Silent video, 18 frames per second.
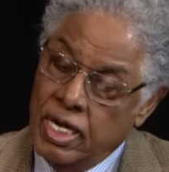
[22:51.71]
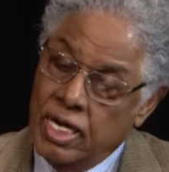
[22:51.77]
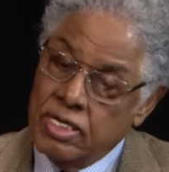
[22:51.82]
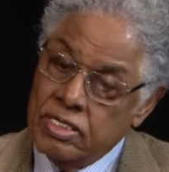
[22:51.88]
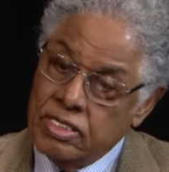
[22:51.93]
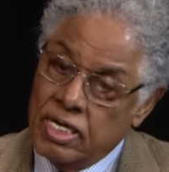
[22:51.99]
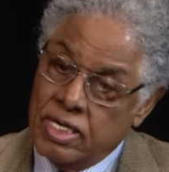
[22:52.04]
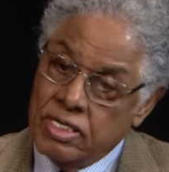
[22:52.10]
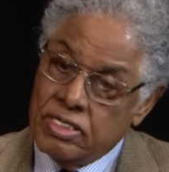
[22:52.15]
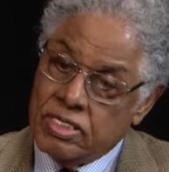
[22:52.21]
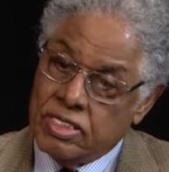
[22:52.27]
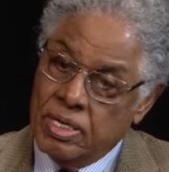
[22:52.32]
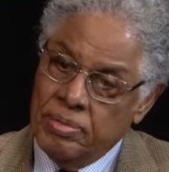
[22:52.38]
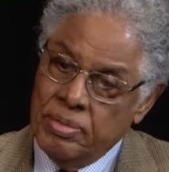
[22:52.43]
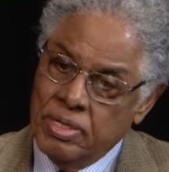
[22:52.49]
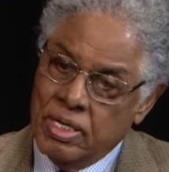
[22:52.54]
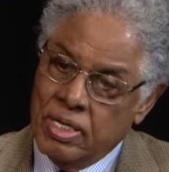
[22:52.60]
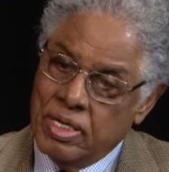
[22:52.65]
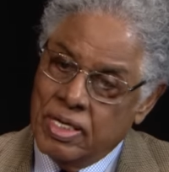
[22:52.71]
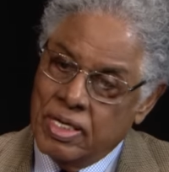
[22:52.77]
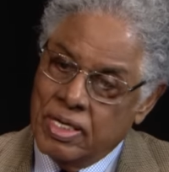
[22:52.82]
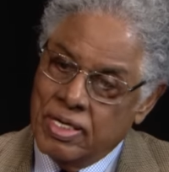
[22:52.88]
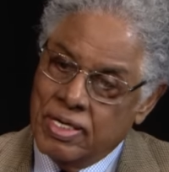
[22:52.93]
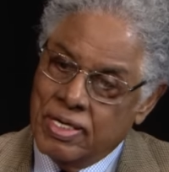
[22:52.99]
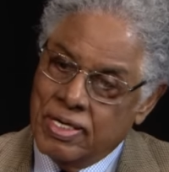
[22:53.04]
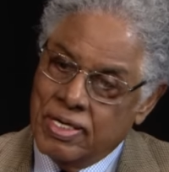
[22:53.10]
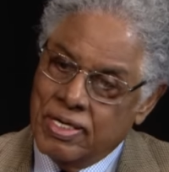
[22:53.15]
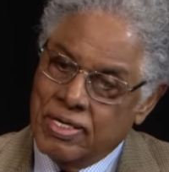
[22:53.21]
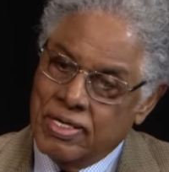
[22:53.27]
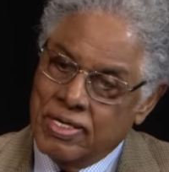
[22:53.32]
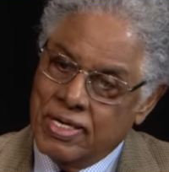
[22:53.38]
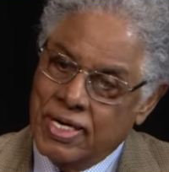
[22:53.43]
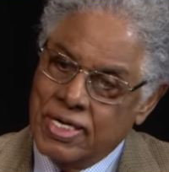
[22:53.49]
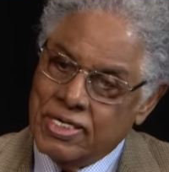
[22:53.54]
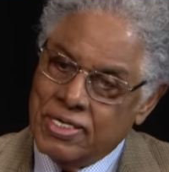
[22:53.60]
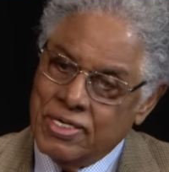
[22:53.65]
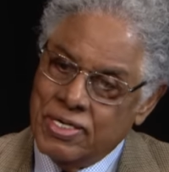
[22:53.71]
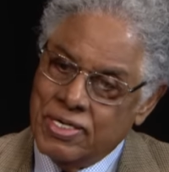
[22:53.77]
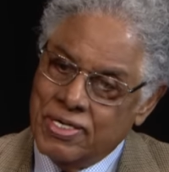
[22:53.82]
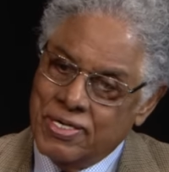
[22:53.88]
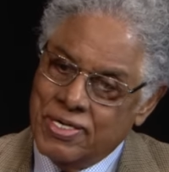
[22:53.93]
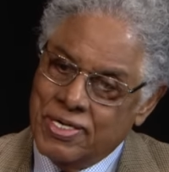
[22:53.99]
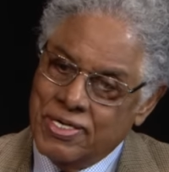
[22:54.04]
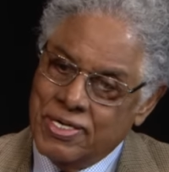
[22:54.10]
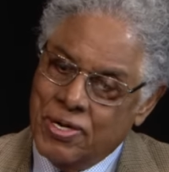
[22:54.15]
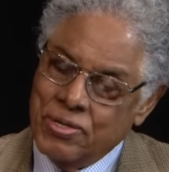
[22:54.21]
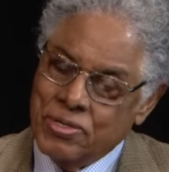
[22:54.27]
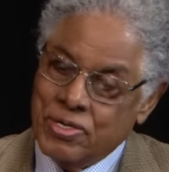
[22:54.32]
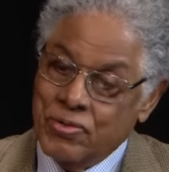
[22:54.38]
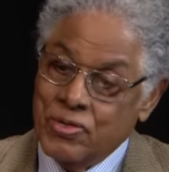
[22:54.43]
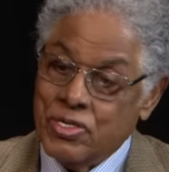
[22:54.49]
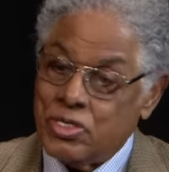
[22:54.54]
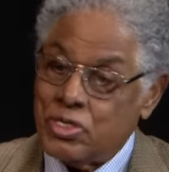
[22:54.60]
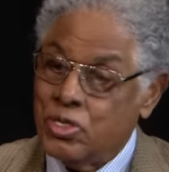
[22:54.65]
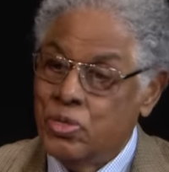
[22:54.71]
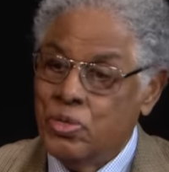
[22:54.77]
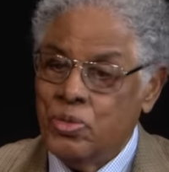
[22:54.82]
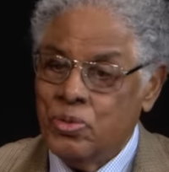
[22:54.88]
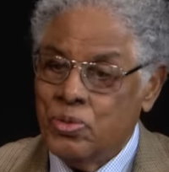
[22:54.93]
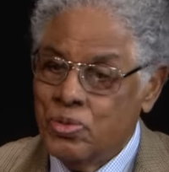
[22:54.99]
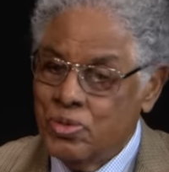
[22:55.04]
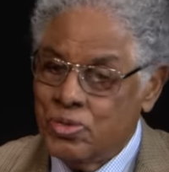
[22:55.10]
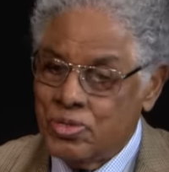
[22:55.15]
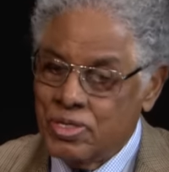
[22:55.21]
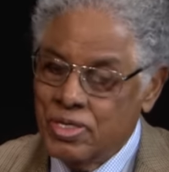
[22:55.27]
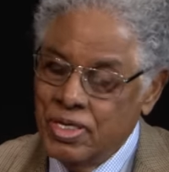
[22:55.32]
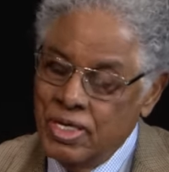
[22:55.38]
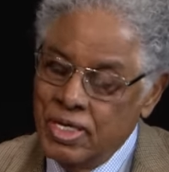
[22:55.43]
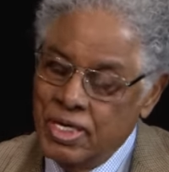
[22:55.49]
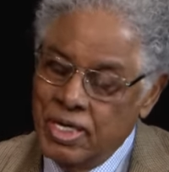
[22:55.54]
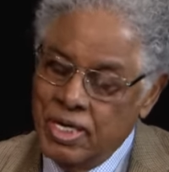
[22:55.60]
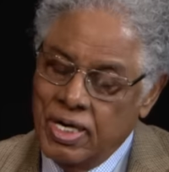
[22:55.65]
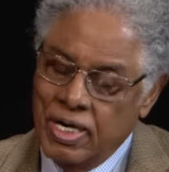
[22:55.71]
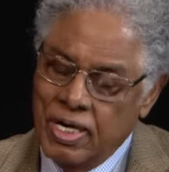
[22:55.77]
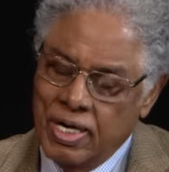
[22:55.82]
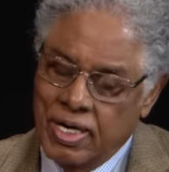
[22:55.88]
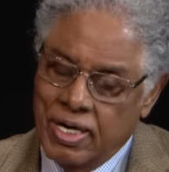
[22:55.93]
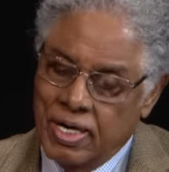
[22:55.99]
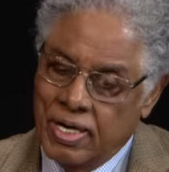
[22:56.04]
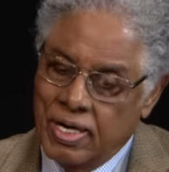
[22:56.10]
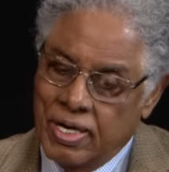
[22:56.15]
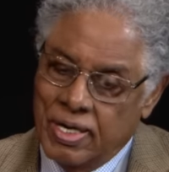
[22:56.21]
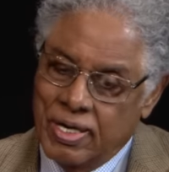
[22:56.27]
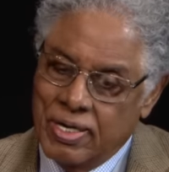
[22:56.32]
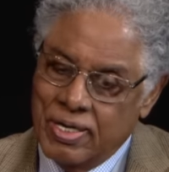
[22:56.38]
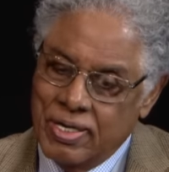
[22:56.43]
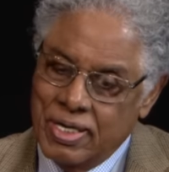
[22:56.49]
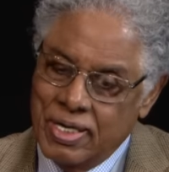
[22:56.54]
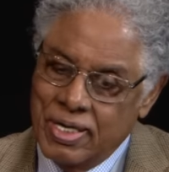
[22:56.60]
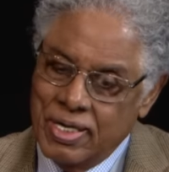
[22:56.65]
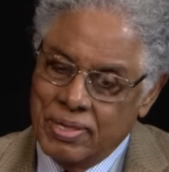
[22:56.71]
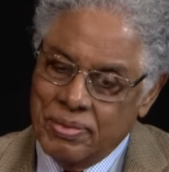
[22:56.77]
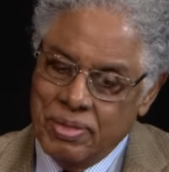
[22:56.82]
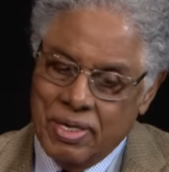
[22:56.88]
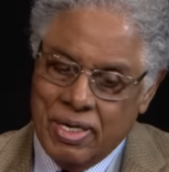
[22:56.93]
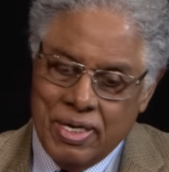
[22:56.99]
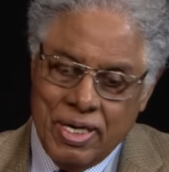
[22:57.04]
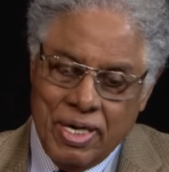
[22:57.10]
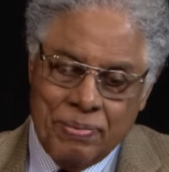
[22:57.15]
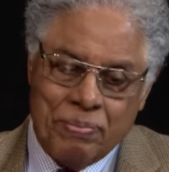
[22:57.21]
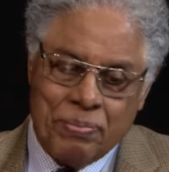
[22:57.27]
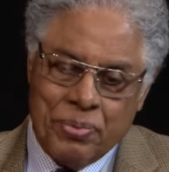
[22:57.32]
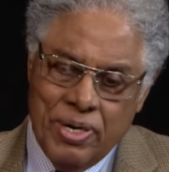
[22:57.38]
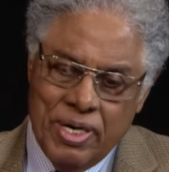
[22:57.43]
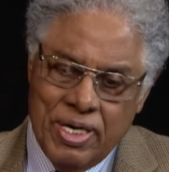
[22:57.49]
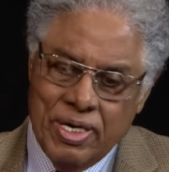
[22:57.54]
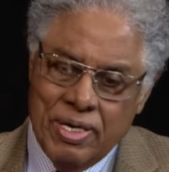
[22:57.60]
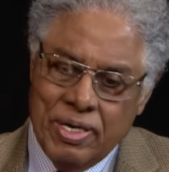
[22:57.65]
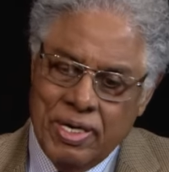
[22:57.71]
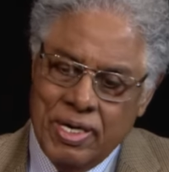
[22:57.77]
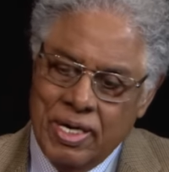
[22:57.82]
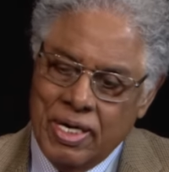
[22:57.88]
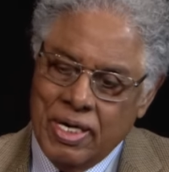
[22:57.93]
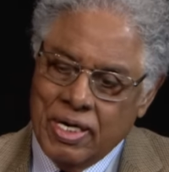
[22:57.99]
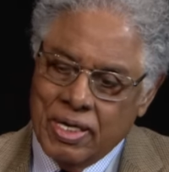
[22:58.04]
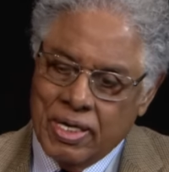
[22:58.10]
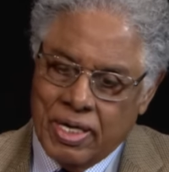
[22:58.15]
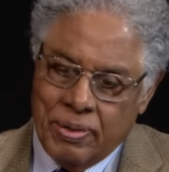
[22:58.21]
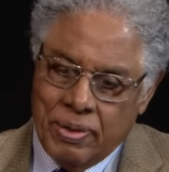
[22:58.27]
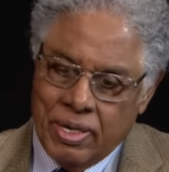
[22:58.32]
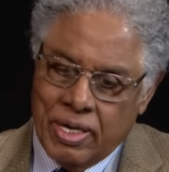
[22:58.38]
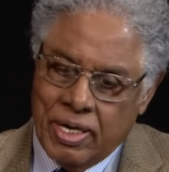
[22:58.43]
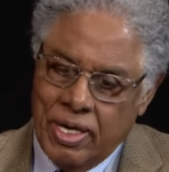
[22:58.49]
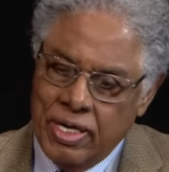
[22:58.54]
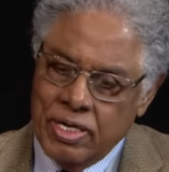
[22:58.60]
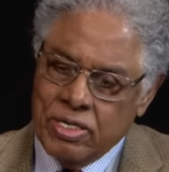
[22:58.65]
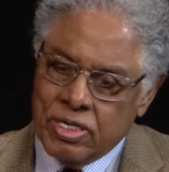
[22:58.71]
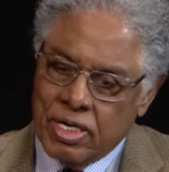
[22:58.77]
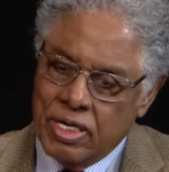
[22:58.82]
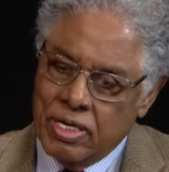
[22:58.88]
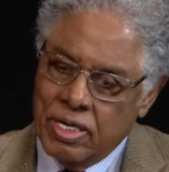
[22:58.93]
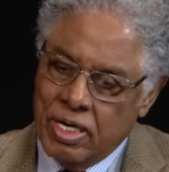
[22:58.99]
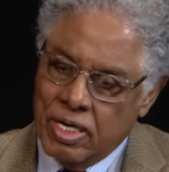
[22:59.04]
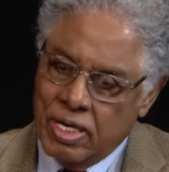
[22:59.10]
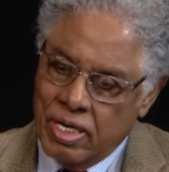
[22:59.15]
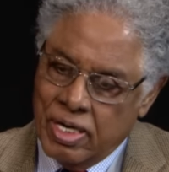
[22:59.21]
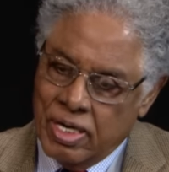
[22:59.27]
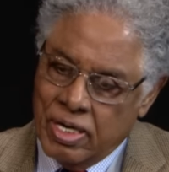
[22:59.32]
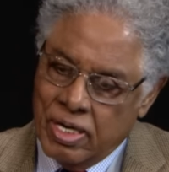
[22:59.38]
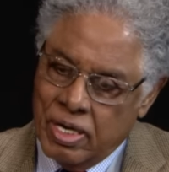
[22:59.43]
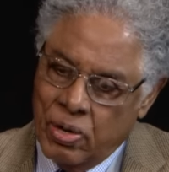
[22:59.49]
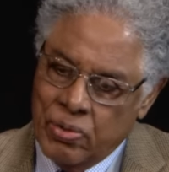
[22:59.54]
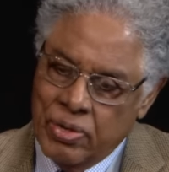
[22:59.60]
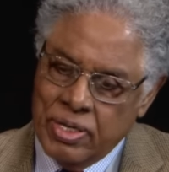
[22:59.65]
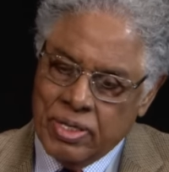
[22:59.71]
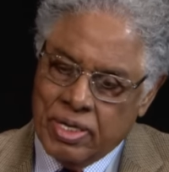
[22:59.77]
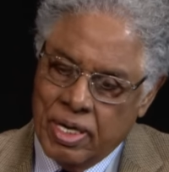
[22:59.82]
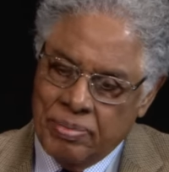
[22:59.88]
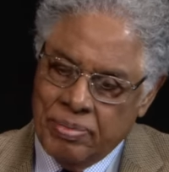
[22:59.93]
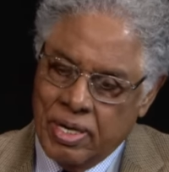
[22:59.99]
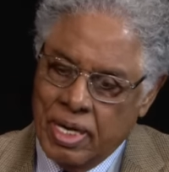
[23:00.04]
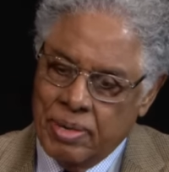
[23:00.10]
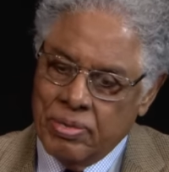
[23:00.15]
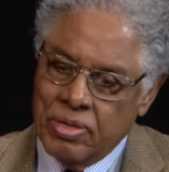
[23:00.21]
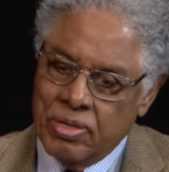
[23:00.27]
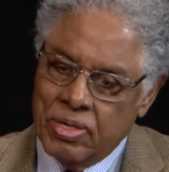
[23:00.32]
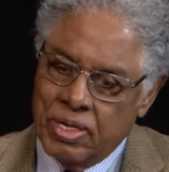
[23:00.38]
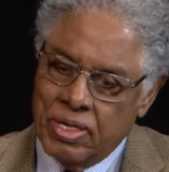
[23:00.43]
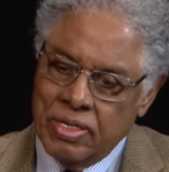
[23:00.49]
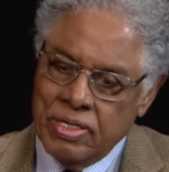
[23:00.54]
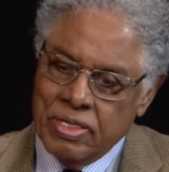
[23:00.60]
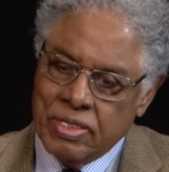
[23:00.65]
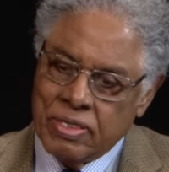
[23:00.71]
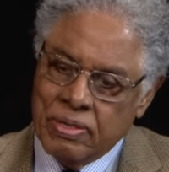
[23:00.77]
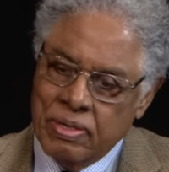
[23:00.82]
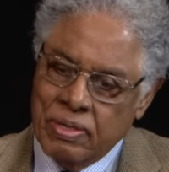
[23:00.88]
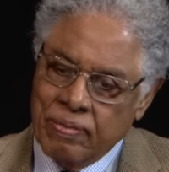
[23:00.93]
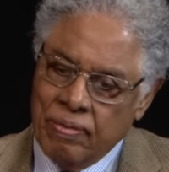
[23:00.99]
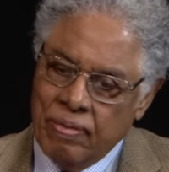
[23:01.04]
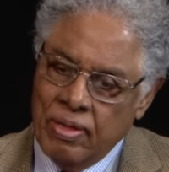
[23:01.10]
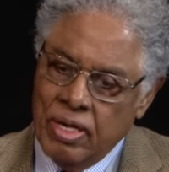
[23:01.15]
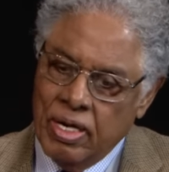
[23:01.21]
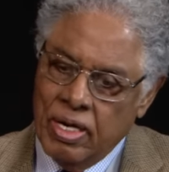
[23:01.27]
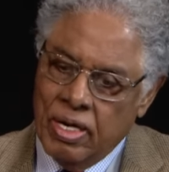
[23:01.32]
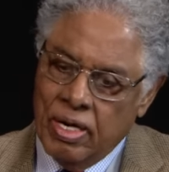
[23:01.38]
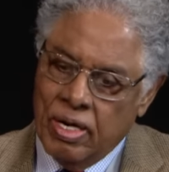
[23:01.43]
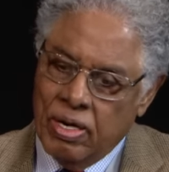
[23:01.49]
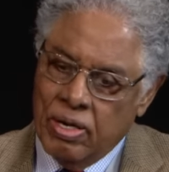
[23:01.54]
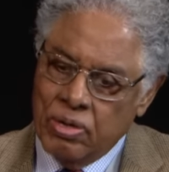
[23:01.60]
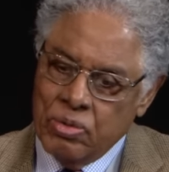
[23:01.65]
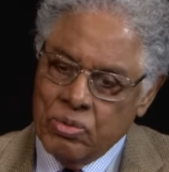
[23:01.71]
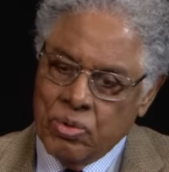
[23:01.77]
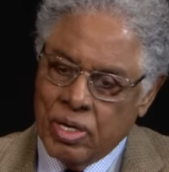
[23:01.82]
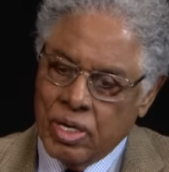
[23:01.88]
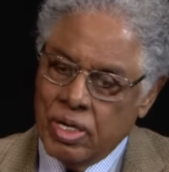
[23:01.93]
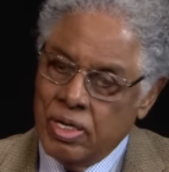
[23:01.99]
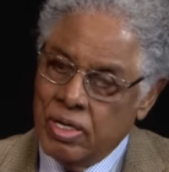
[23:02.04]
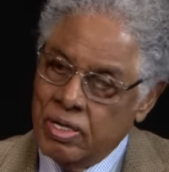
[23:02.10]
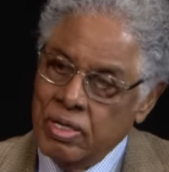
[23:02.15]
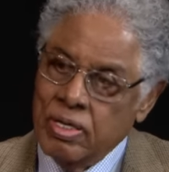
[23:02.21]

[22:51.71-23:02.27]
And and similarly, the the nation the notion with schools, uh, in, in Britain, kids in, in, low income neighborhoods uh, who want to